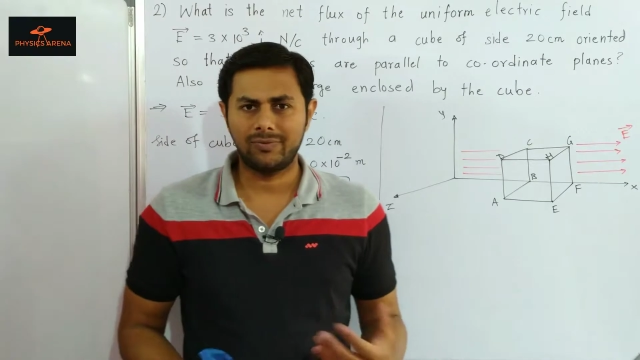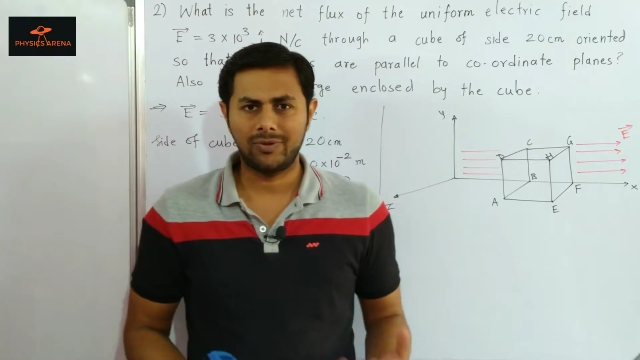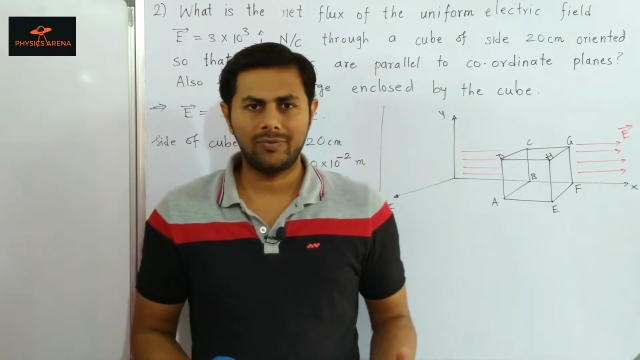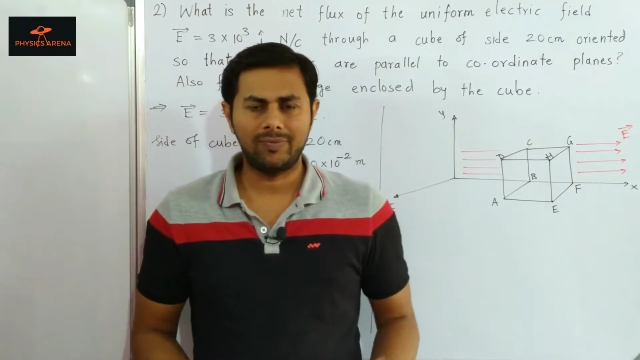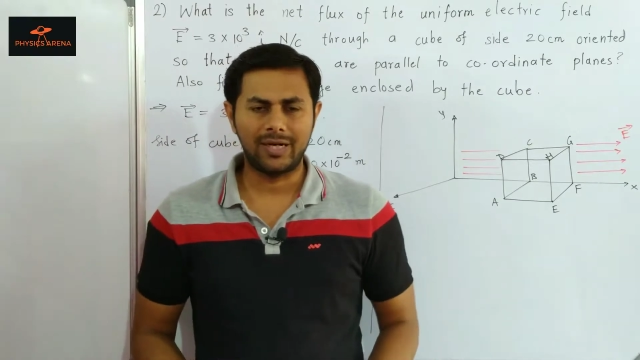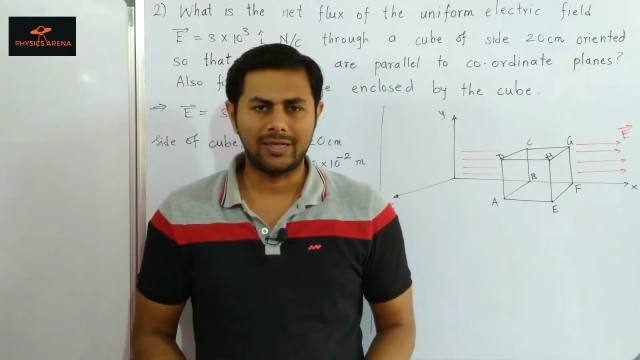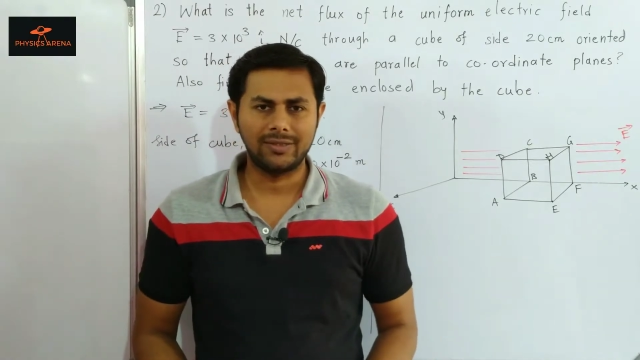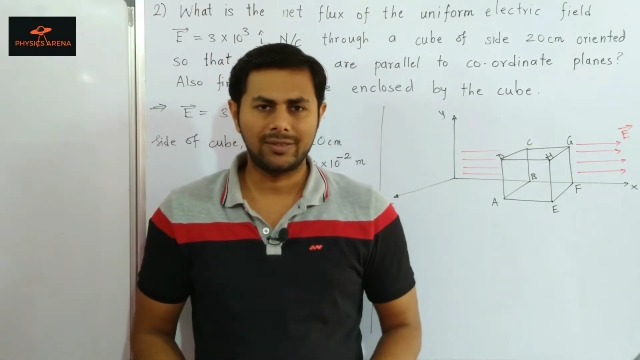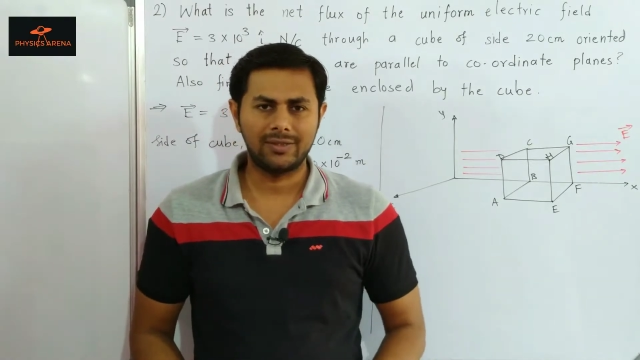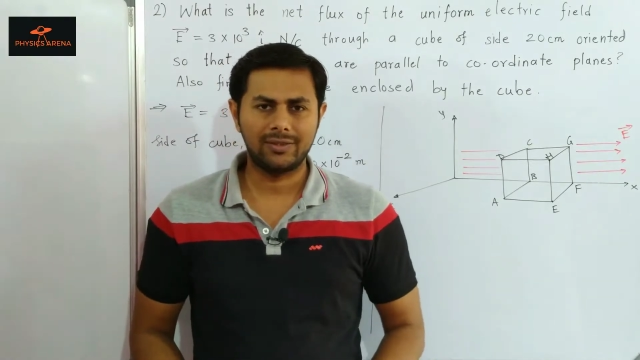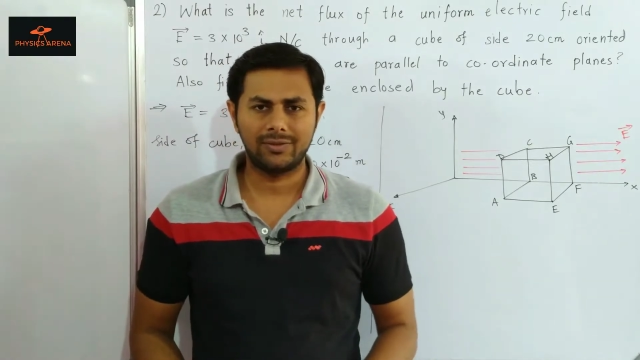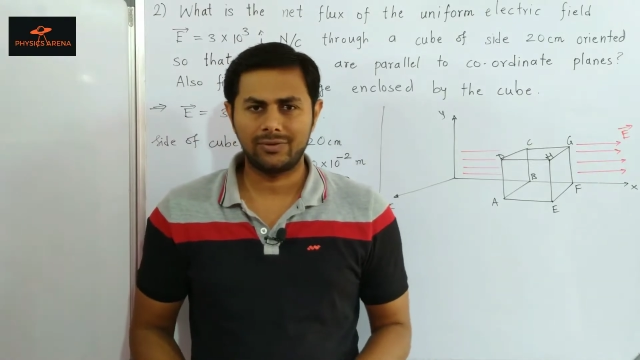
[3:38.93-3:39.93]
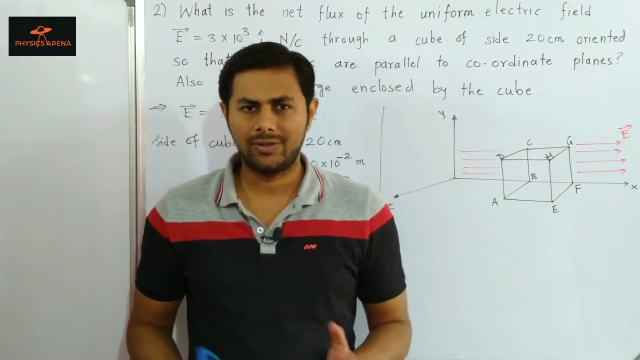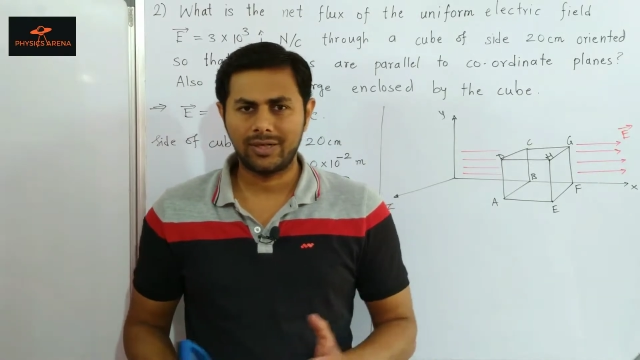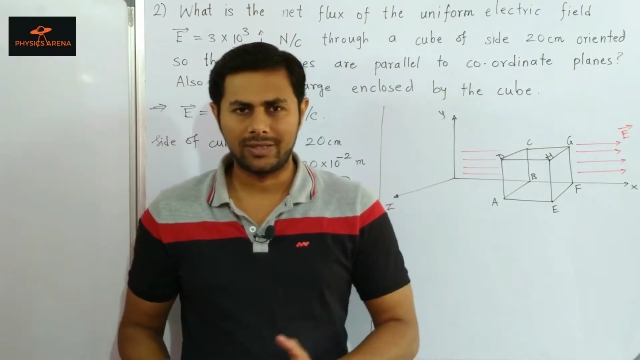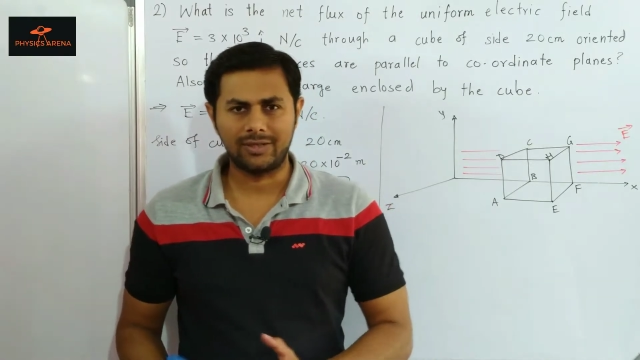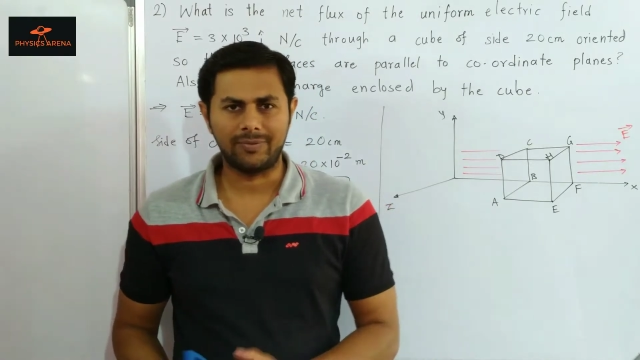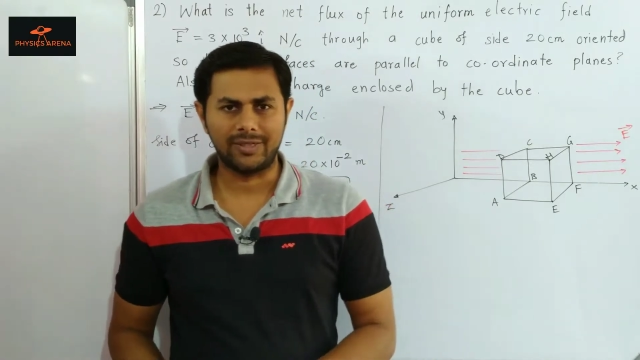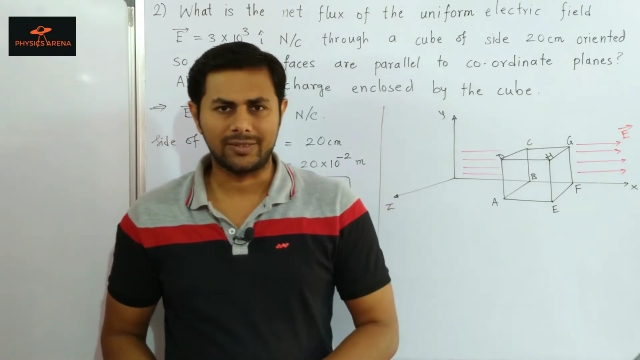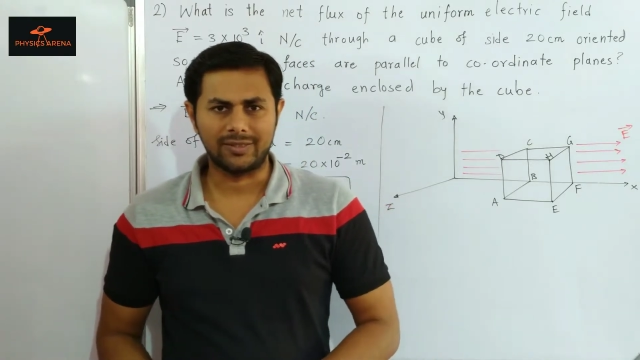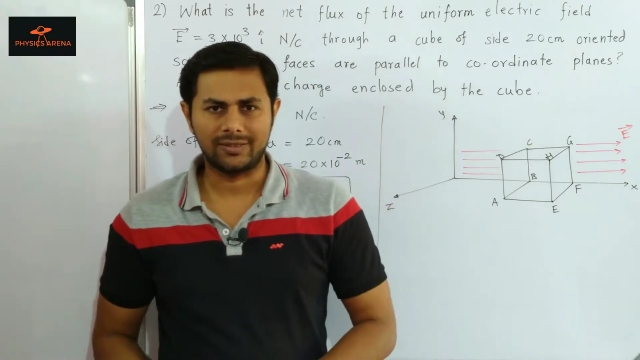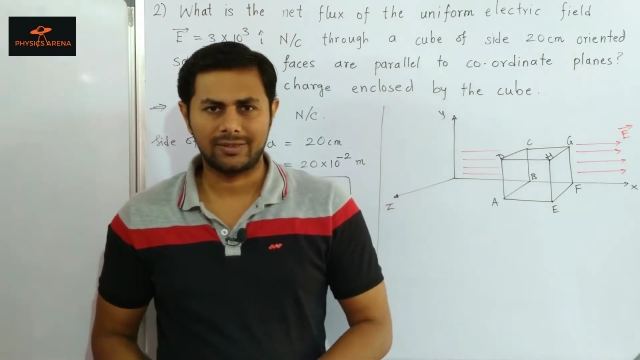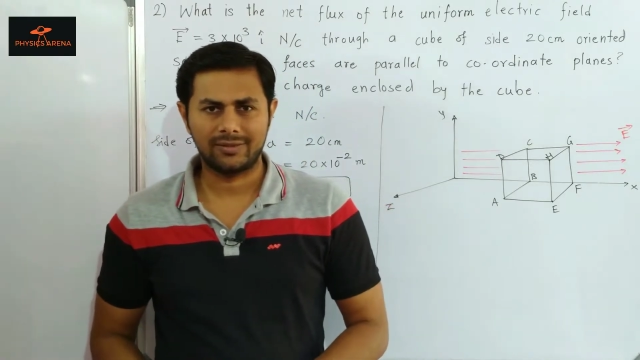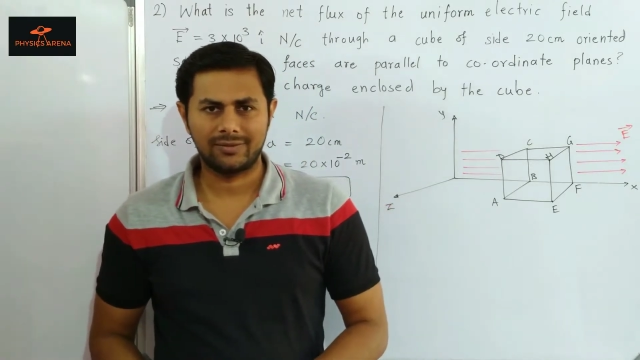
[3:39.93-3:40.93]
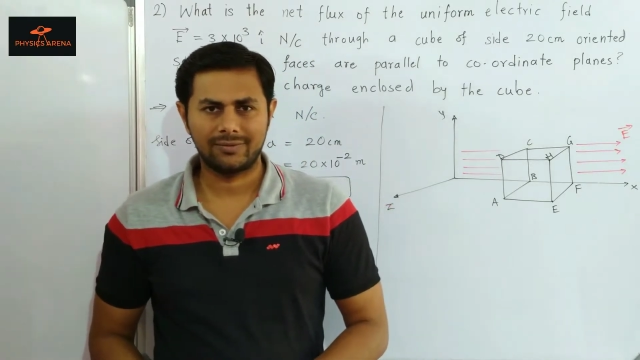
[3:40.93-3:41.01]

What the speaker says: won't pass through the other faces.